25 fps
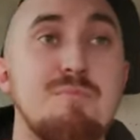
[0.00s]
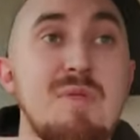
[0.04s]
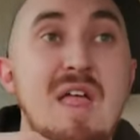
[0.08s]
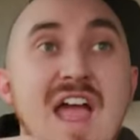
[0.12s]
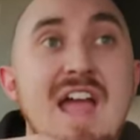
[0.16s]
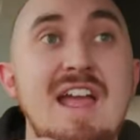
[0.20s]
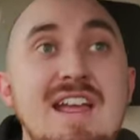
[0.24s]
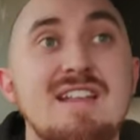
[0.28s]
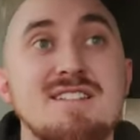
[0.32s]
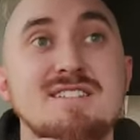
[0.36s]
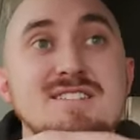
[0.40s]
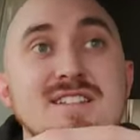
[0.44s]

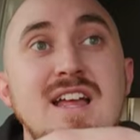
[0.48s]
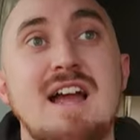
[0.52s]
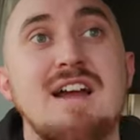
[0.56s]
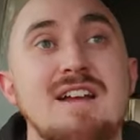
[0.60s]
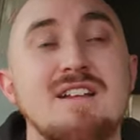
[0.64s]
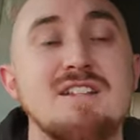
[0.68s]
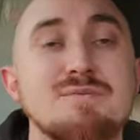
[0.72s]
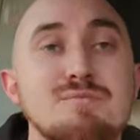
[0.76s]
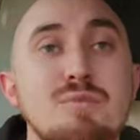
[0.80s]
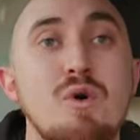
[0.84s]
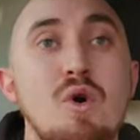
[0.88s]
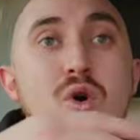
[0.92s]
hate
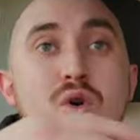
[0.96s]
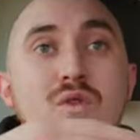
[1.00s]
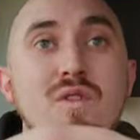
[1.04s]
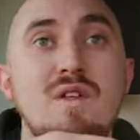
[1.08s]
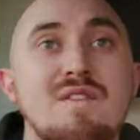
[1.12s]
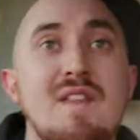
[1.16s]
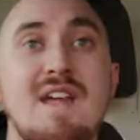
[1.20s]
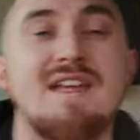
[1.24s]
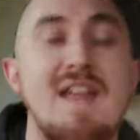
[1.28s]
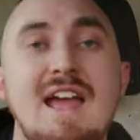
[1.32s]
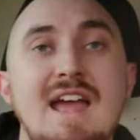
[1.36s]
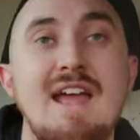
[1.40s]
stacks more
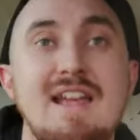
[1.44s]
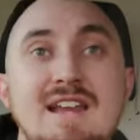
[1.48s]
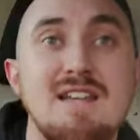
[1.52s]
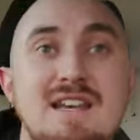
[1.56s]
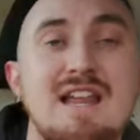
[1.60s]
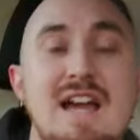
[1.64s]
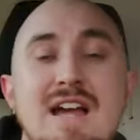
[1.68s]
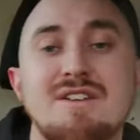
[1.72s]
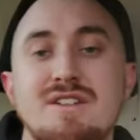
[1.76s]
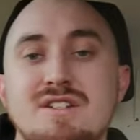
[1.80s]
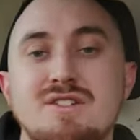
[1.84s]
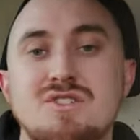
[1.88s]
than they hate
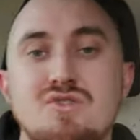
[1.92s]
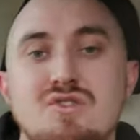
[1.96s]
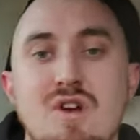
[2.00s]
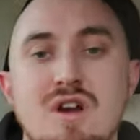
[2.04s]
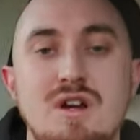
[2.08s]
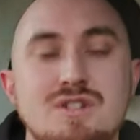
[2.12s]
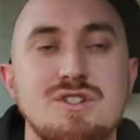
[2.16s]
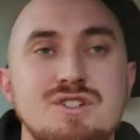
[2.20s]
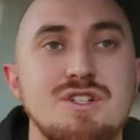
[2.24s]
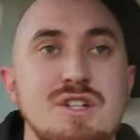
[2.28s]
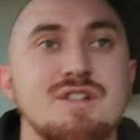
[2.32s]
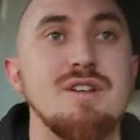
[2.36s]
land
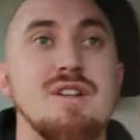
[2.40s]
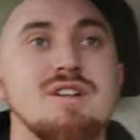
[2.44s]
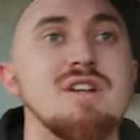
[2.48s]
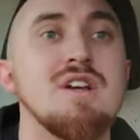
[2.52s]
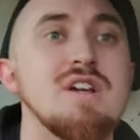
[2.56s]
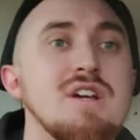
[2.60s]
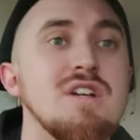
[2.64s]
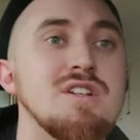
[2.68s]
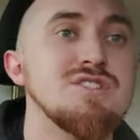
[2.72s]
destruction